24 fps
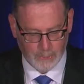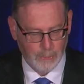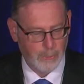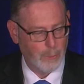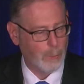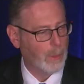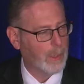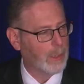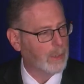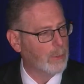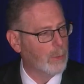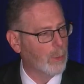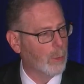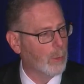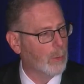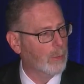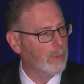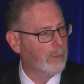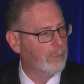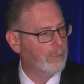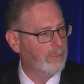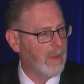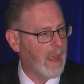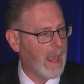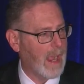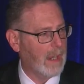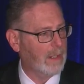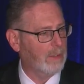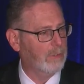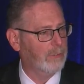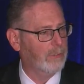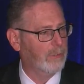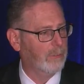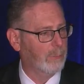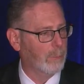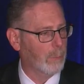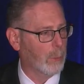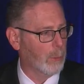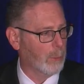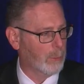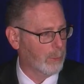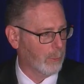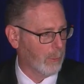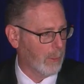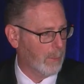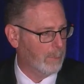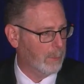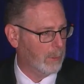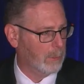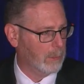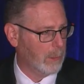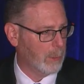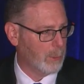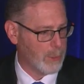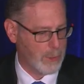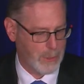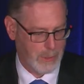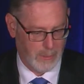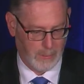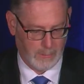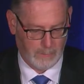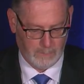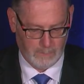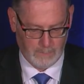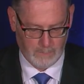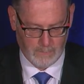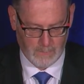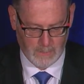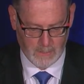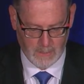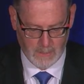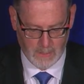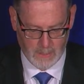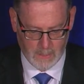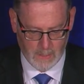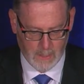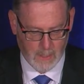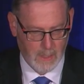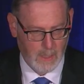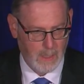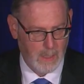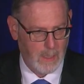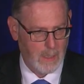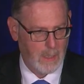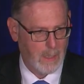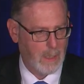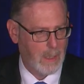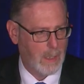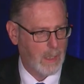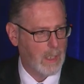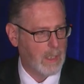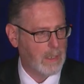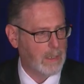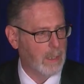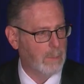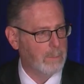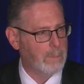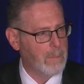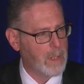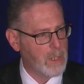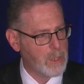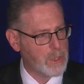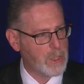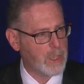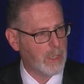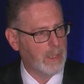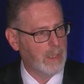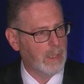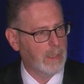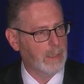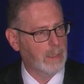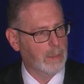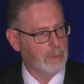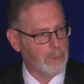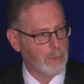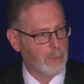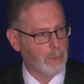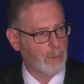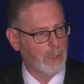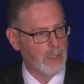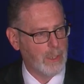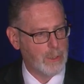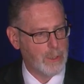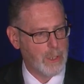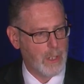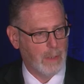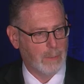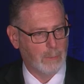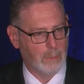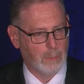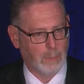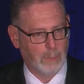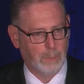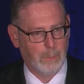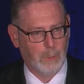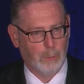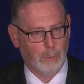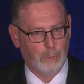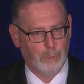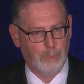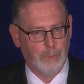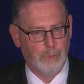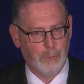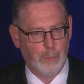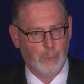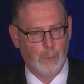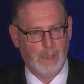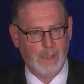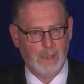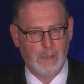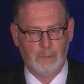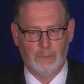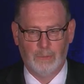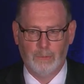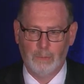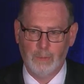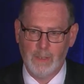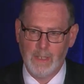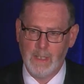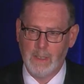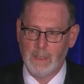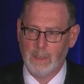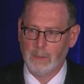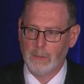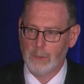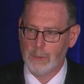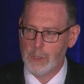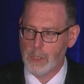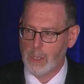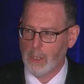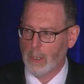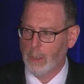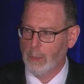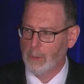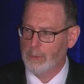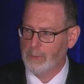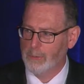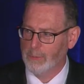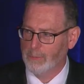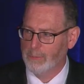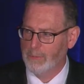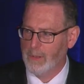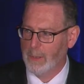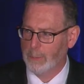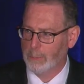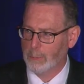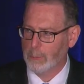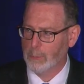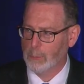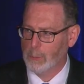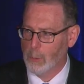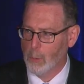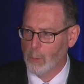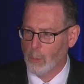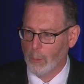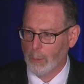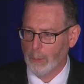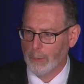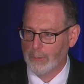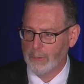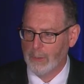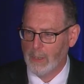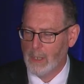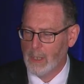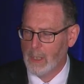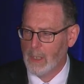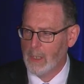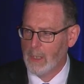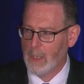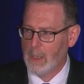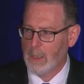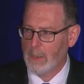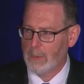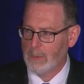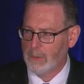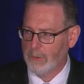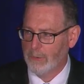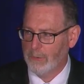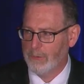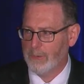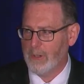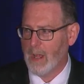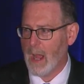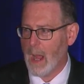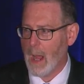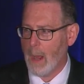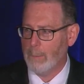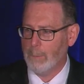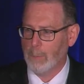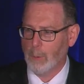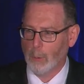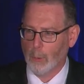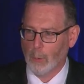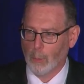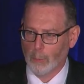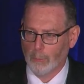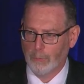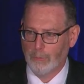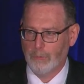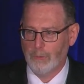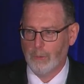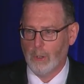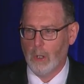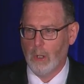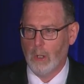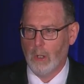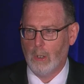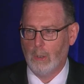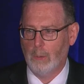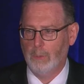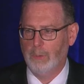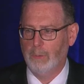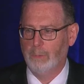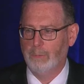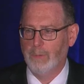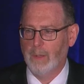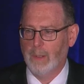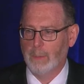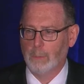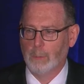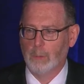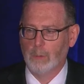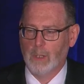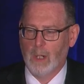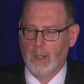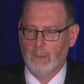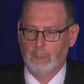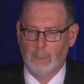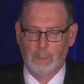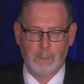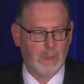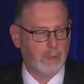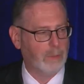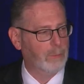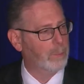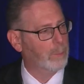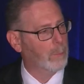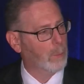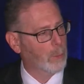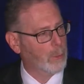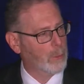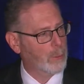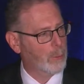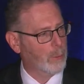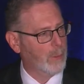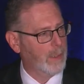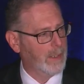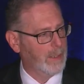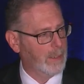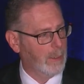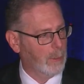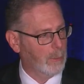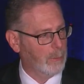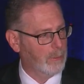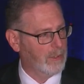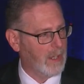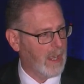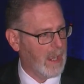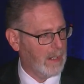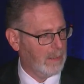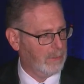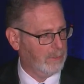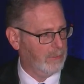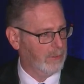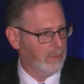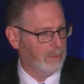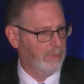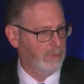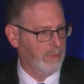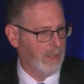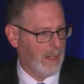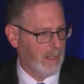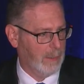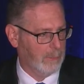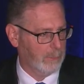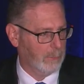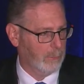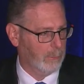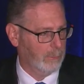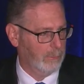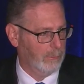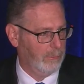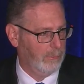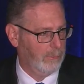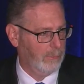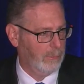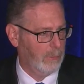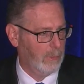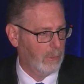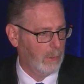to ignore the facts of mercury pollution. The Michigan Attorney General, Bill Schuette, is leading the charge in federal court to stop or stall the federal government's mercury and air toxic standards.